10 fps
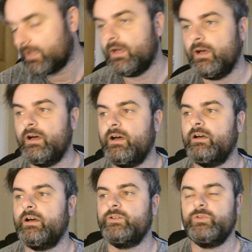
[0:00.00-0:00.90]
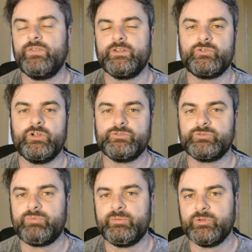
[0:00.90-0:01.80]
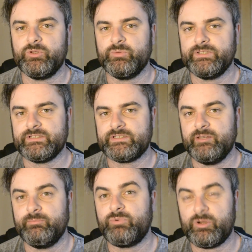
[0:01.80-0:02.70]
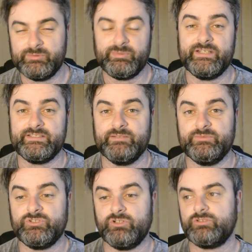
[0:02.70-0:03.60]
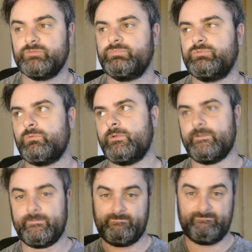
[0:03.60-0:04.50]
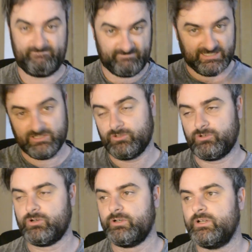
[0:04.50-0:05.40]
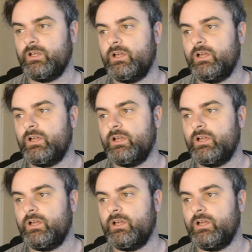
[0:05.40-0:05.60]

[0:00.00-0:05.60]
I do think Toronto's probably going to win this game, probably by the same result, either or.